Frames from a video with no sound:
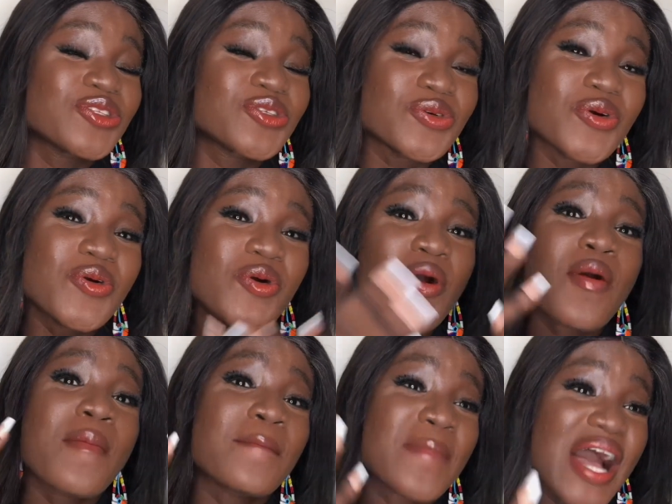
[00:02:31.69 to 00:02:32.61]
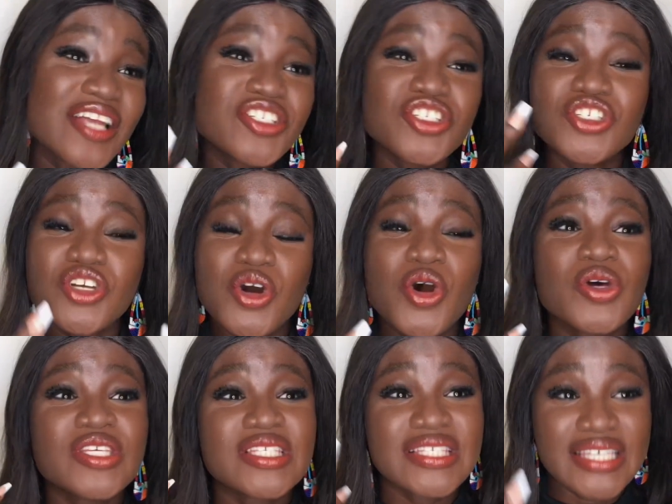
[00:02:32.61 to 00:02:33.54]
to match
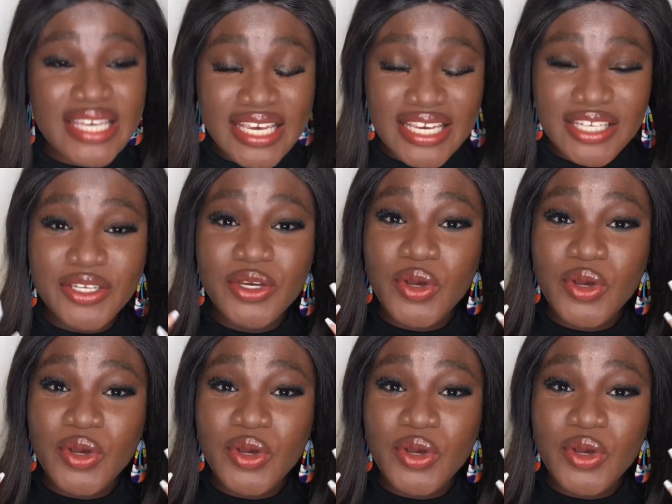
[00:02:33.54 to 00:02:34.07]
your skin